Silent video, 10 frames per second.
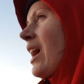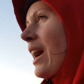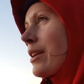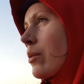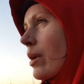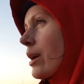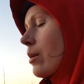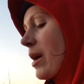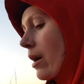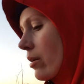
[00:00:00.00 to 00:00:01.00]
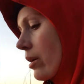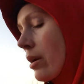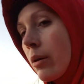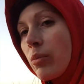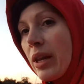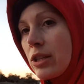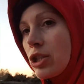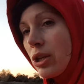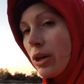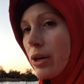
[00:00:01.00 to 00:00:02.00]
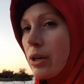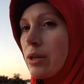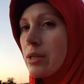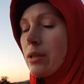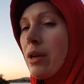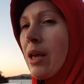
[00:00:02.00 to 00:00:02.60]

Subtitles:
I had to worry about blood sugars and